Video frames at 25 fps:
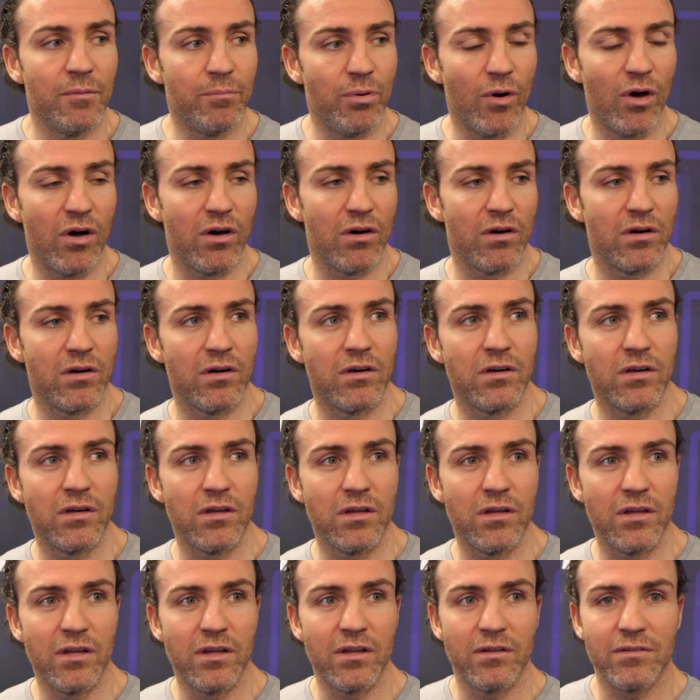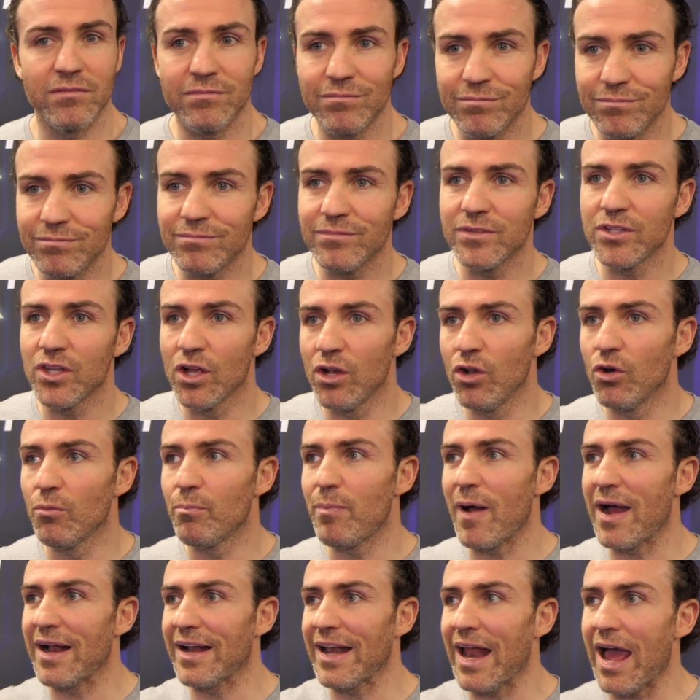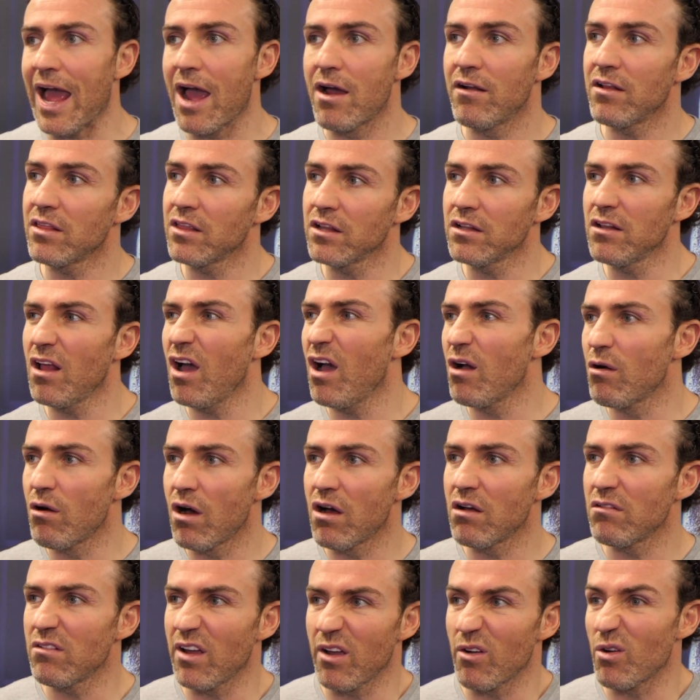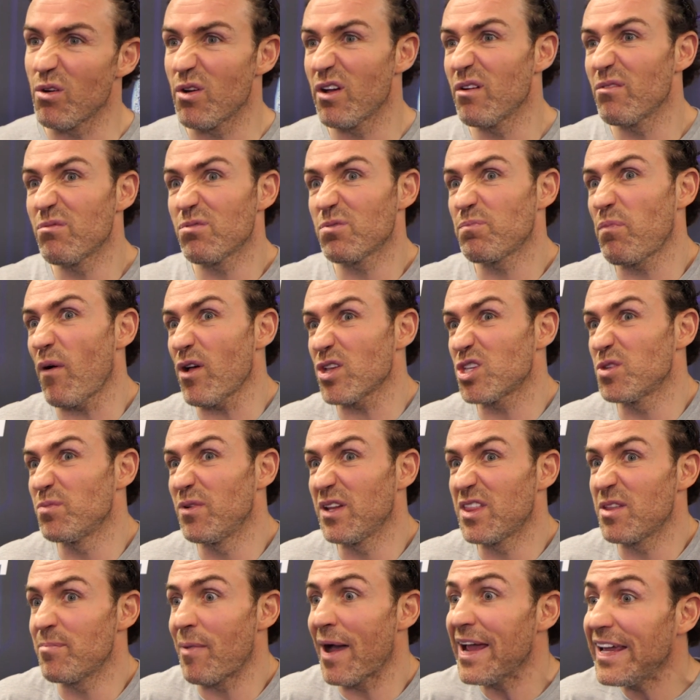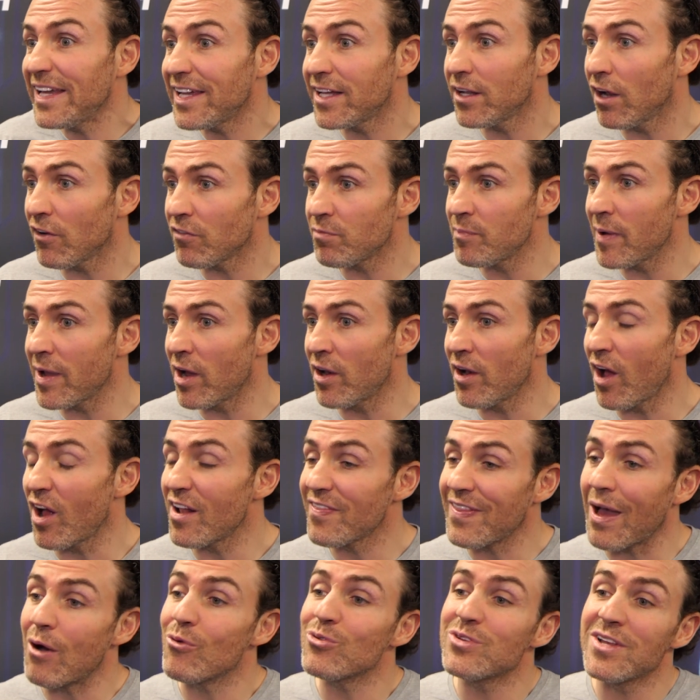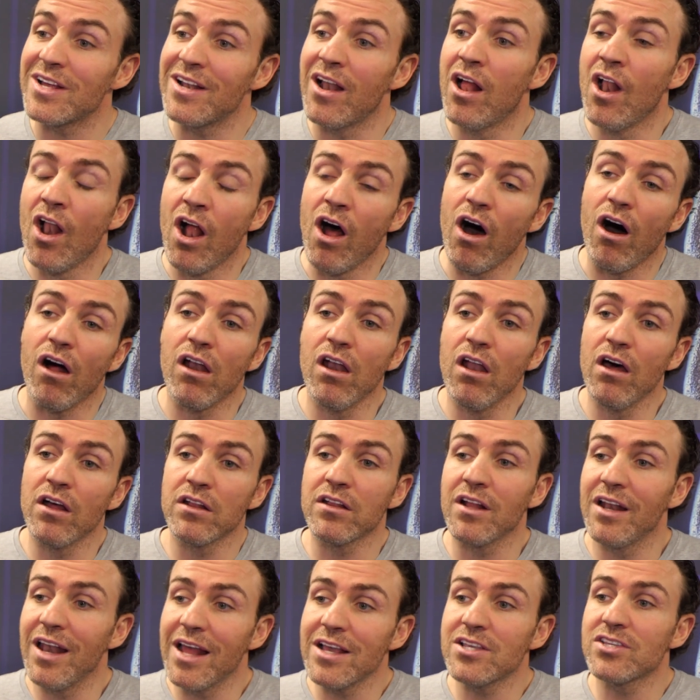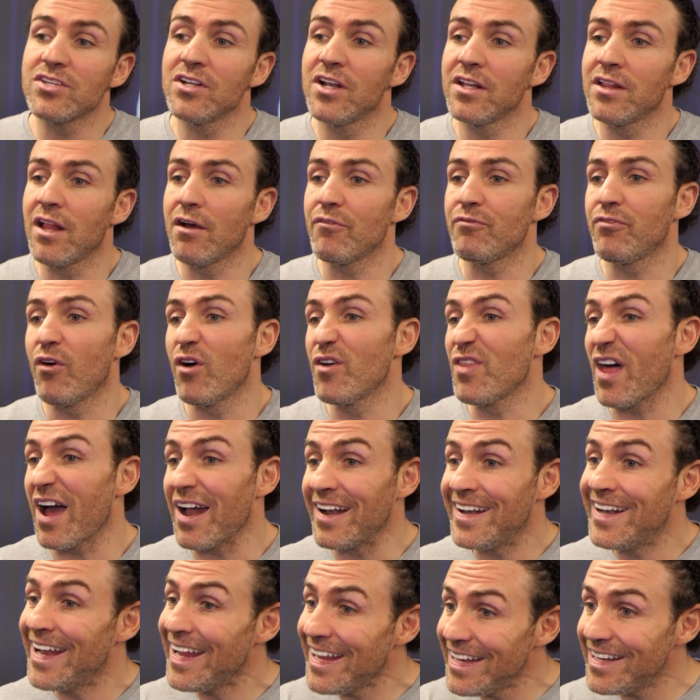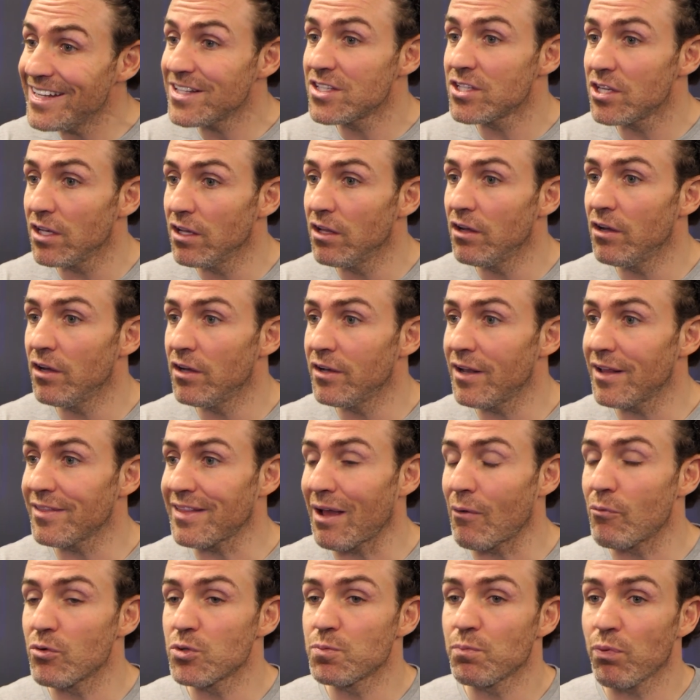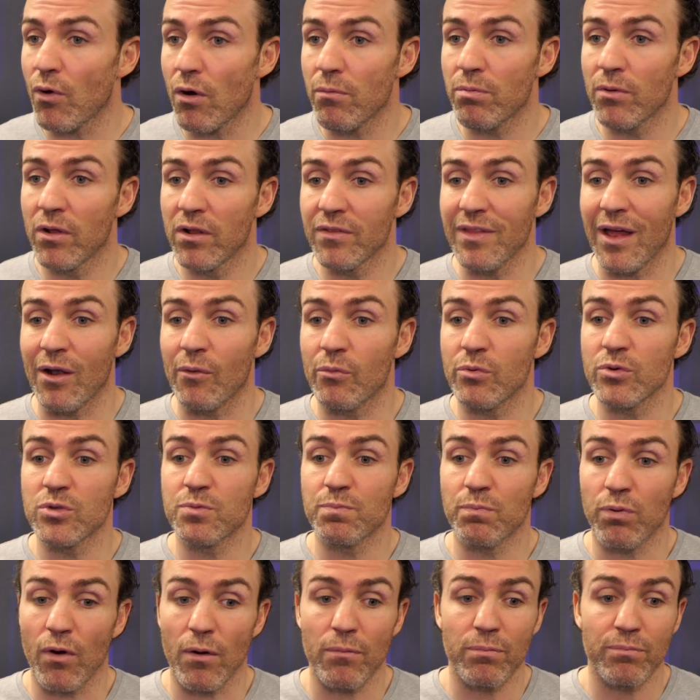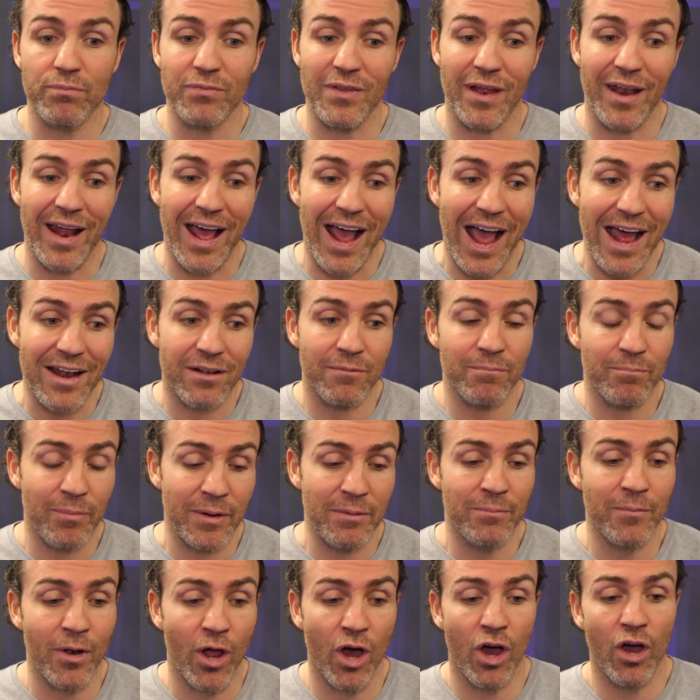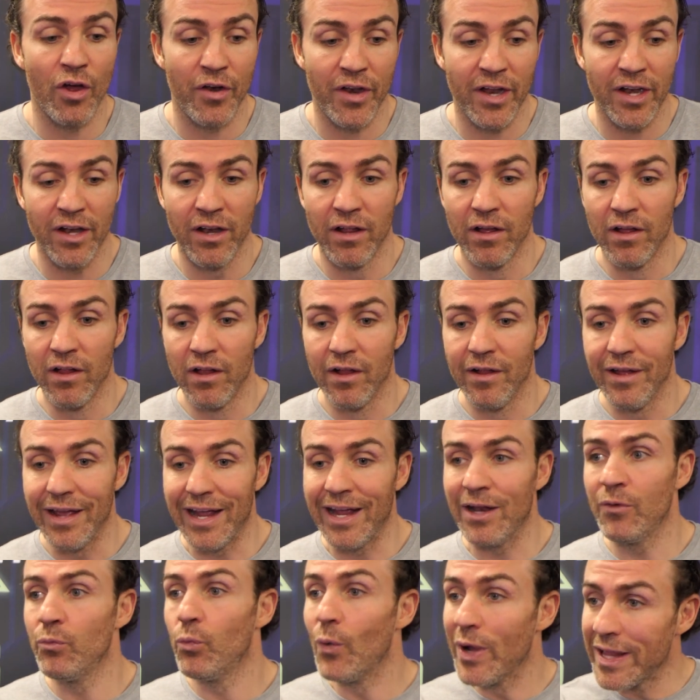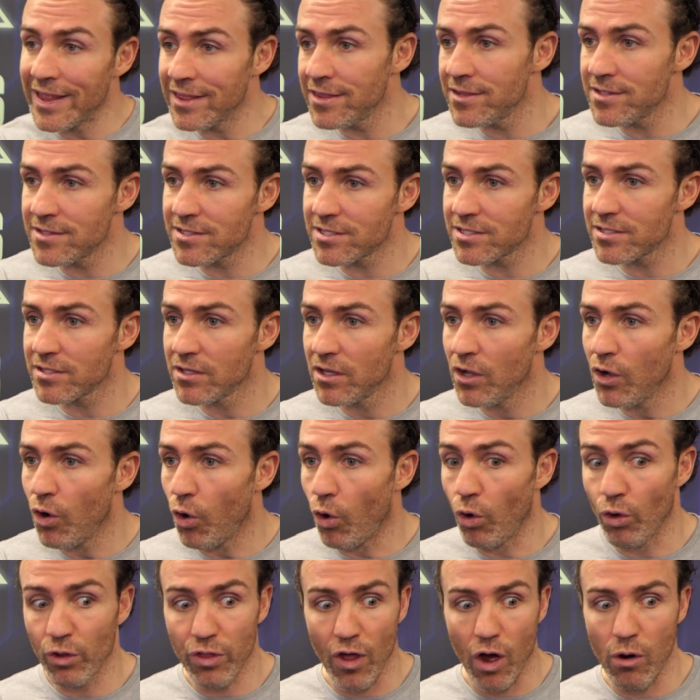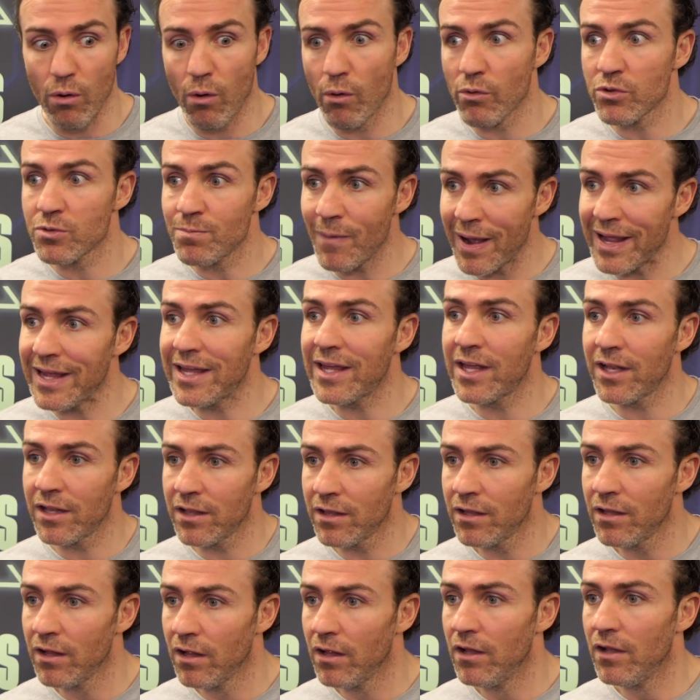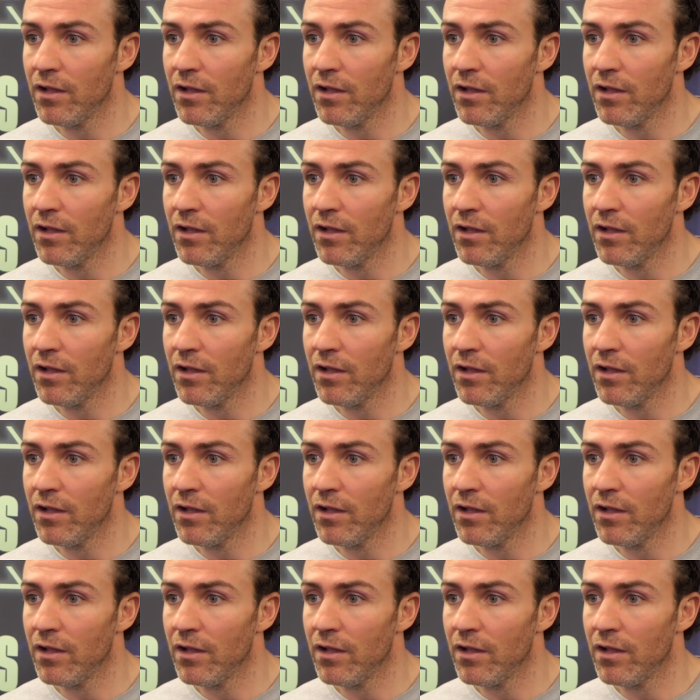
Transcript: But you look back now and I think, no, it was possibly the making of me. I learned the lesson in that fight that I needed to learn. That I hadn't been learning in wins, although I was making